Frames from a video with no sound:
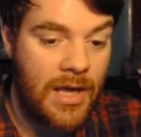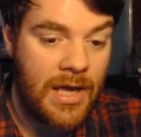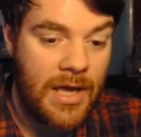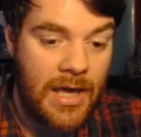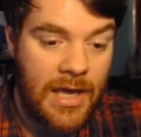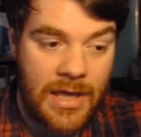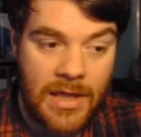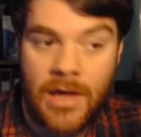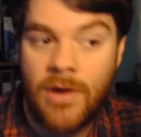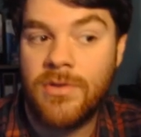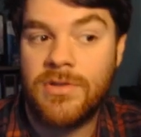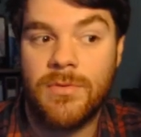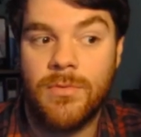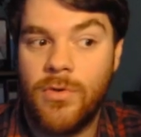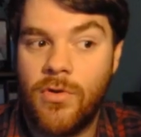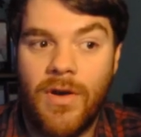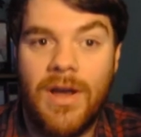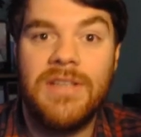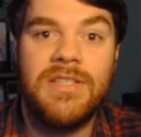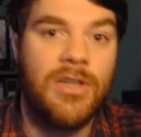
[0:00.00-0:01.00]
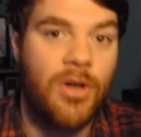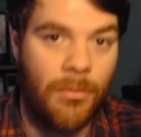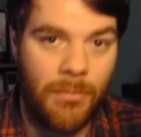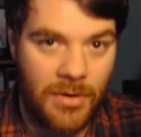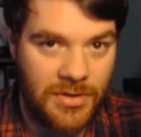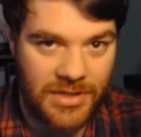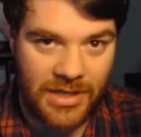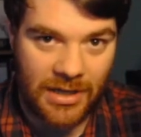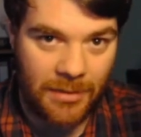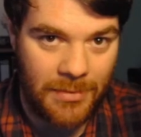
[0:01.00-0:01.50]
there are some crazy
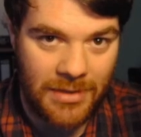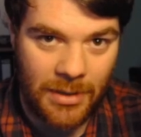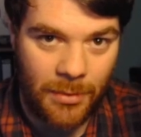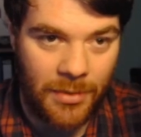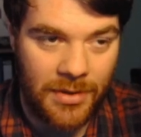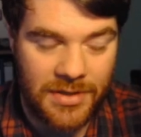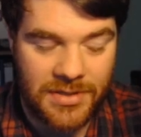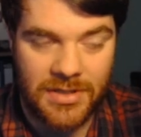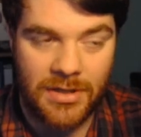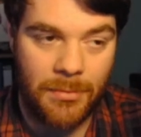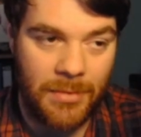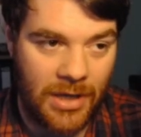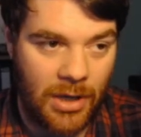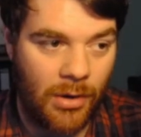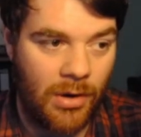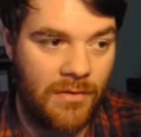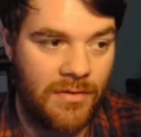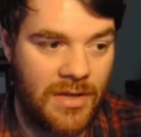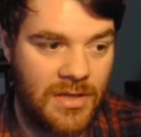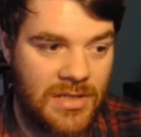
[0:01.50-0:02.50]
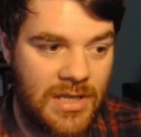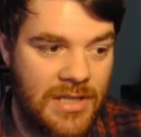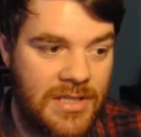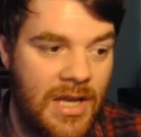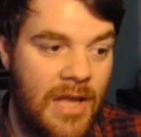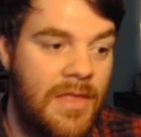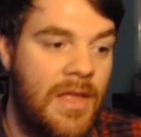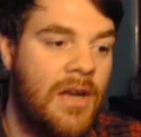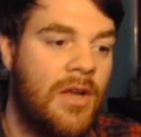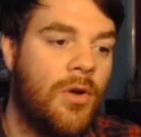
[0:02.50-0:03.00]
combos that can be done with this, and I'll be going over those later.
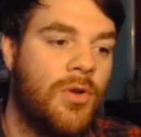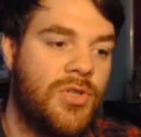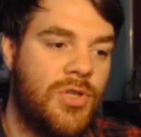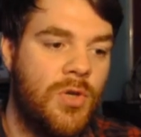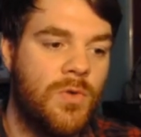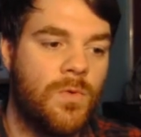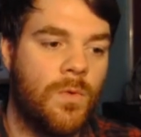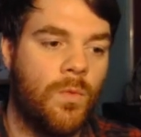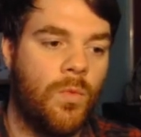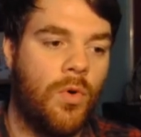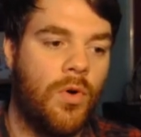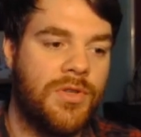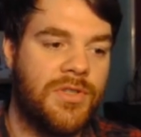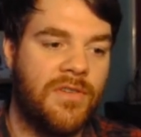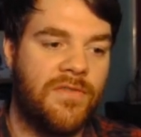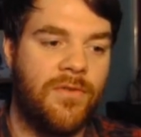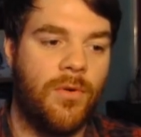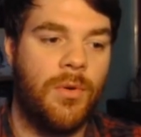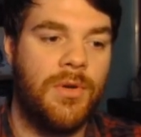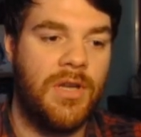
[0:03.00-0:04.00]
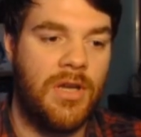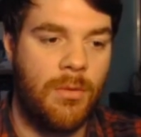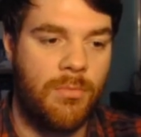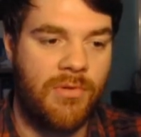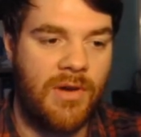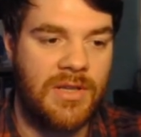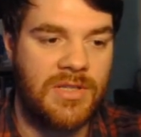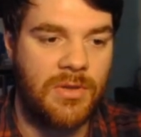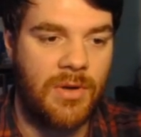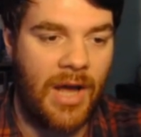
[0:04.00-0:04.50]
And then you got choose one water forward in your
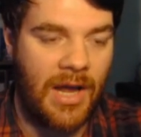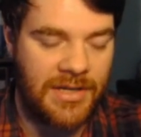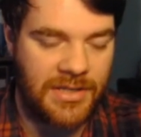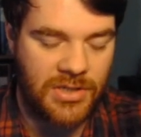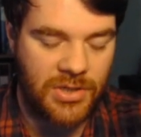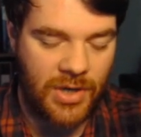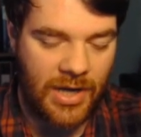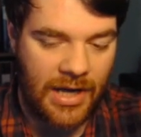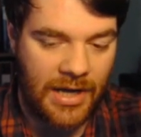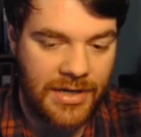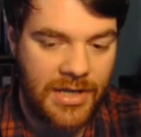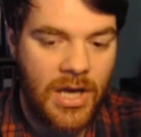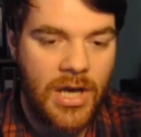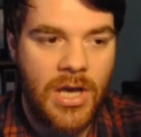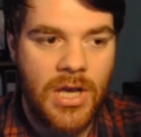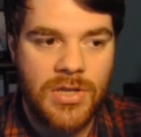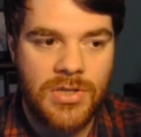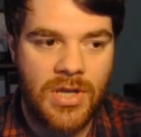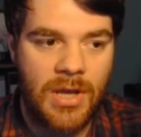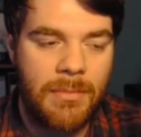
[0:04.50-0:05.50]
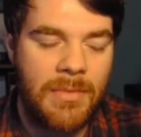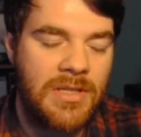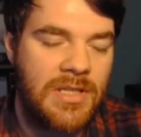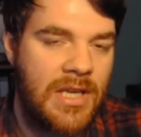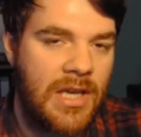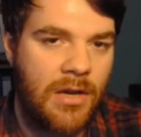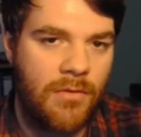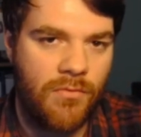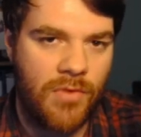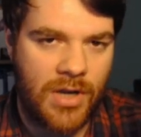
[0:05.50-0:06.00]
break zone, add it to your hand. So that means
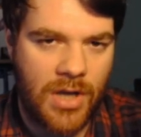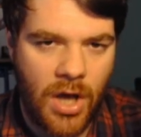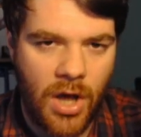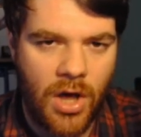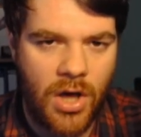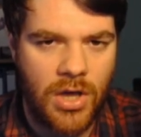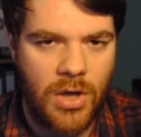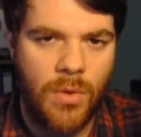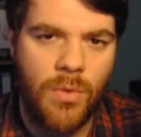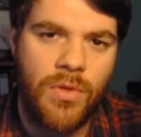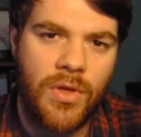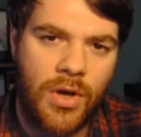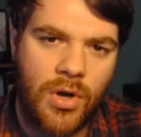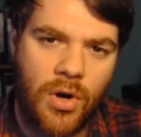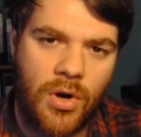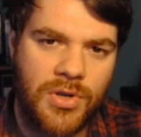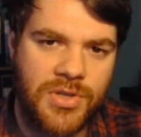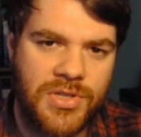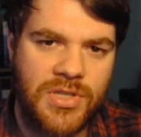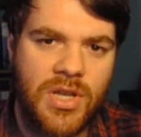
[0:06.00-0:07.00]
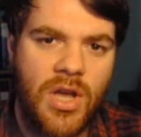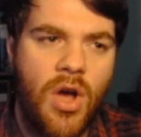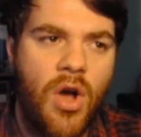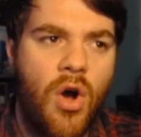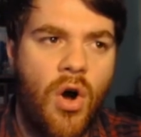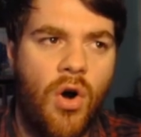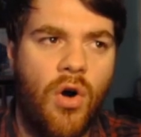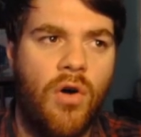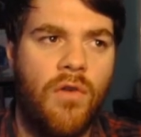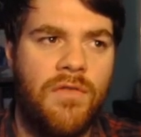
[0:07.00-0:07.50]
he can recur you the cost
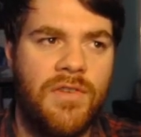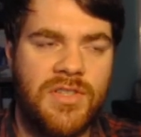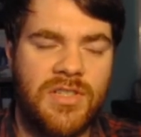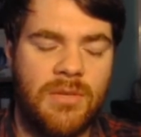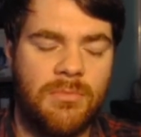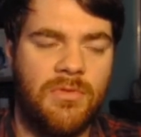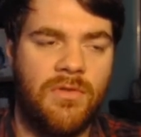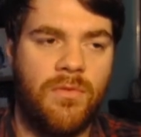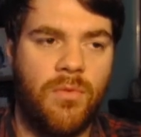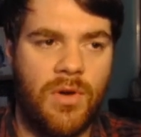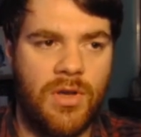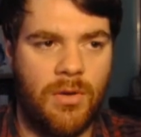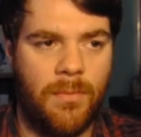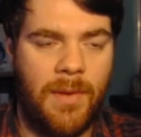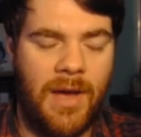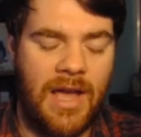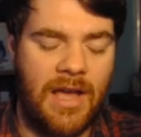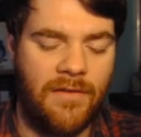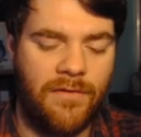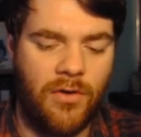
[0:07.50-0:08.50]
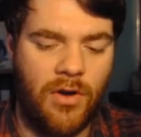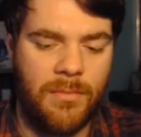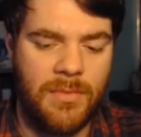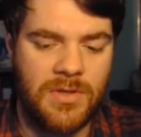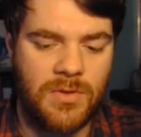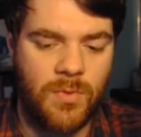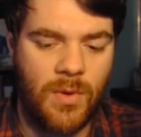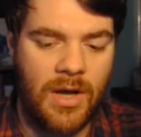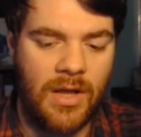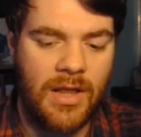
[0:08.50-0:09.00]
of some of what you're paying for him
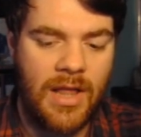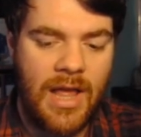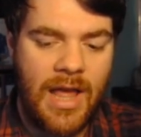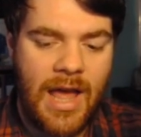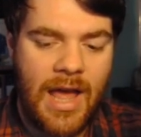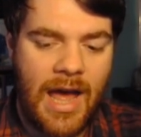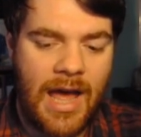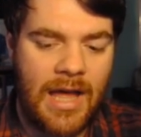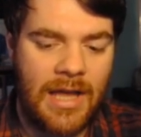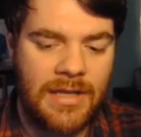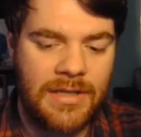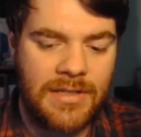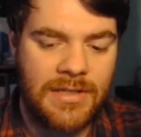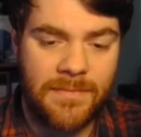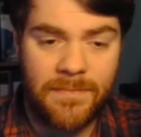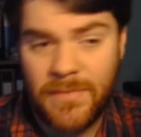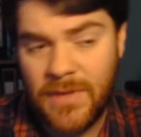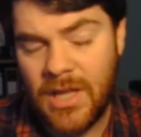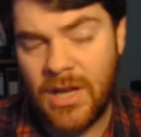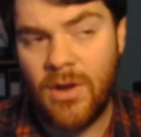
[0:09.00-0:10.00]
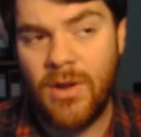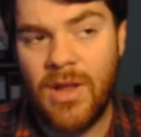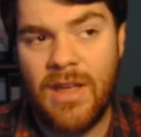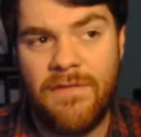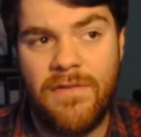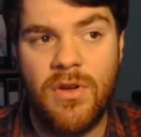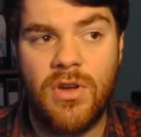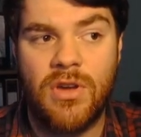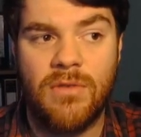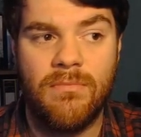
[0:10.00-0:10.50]
as well. And, you know,
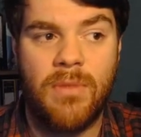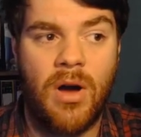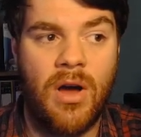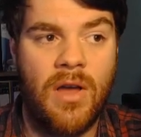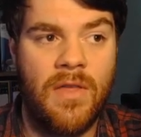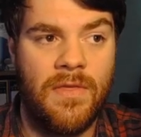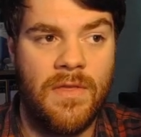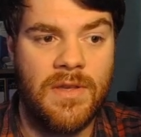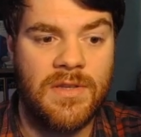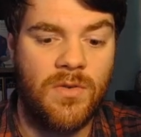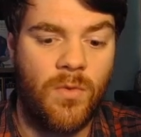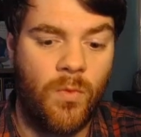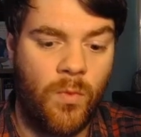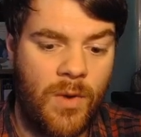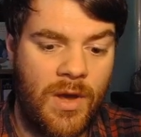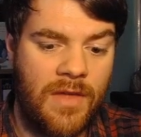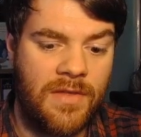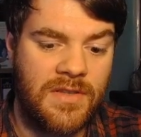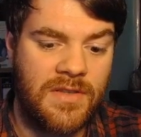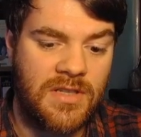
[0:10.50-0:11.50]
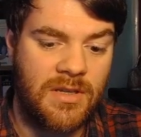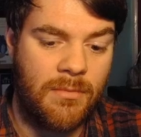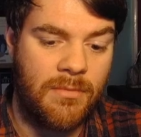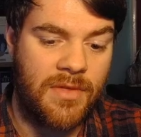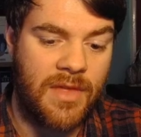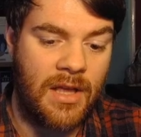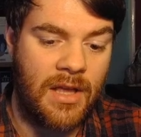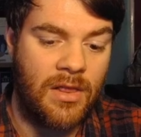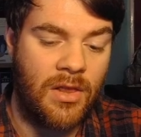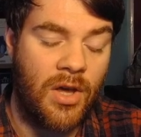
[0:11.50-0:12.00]
if you combine this with
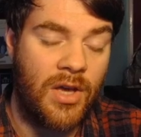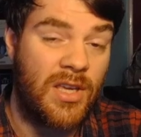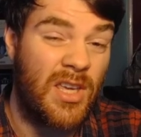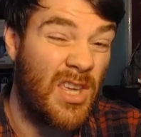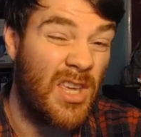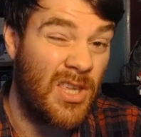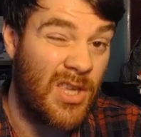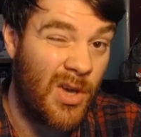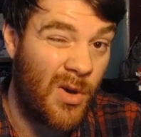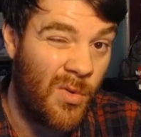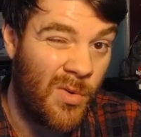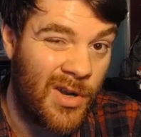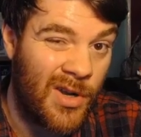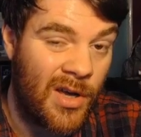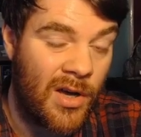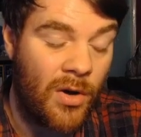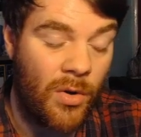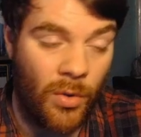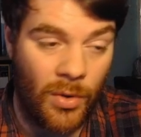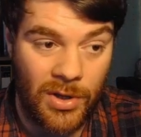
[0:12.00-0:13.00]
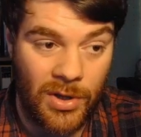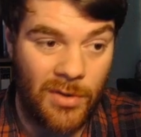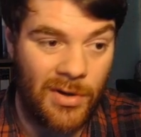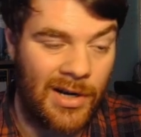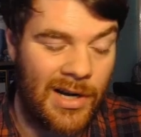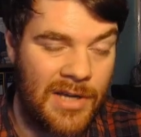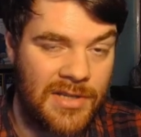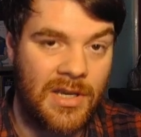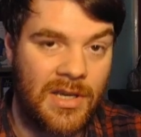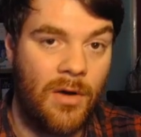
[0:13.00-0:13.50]
something like Una or
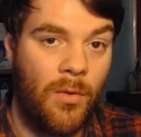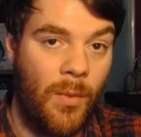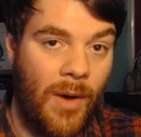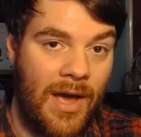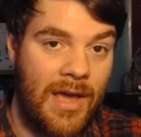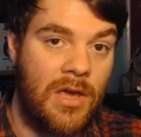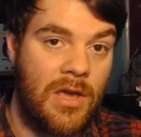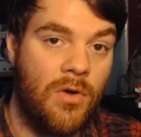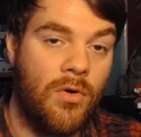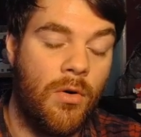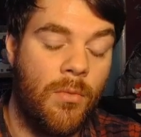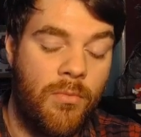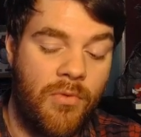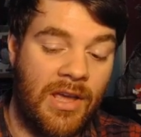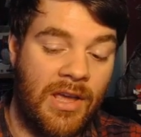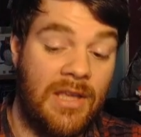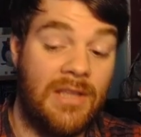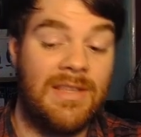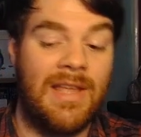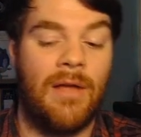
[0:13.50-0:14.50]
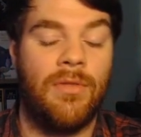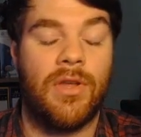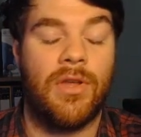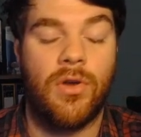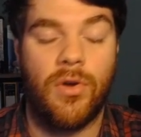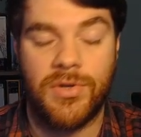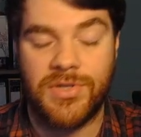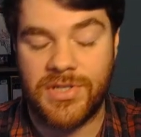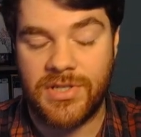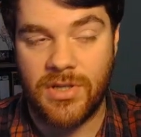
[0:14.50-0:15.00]
Unalesca, where you're bringing down the
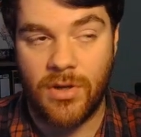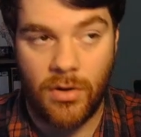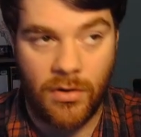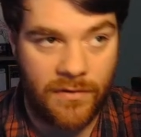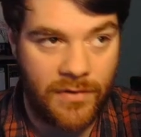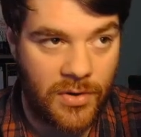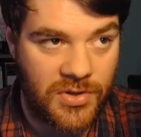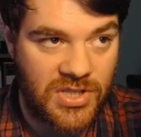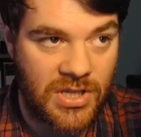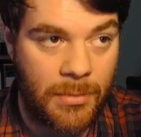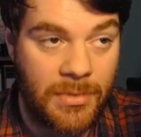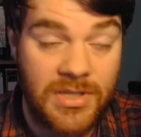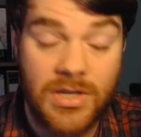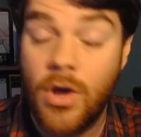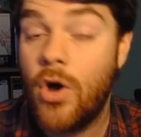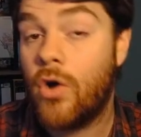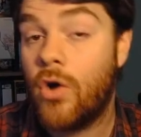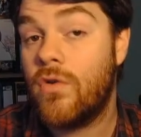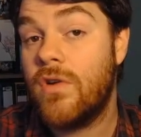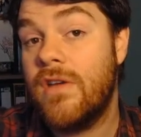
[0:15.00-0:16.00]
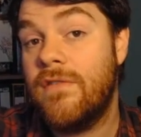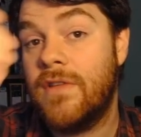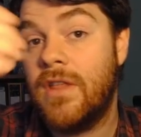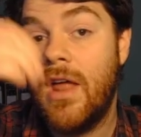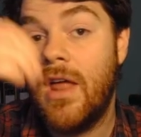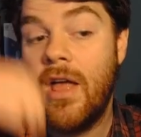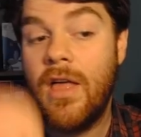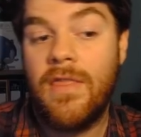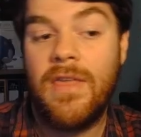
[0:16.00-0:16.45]
costs of your summons, or even the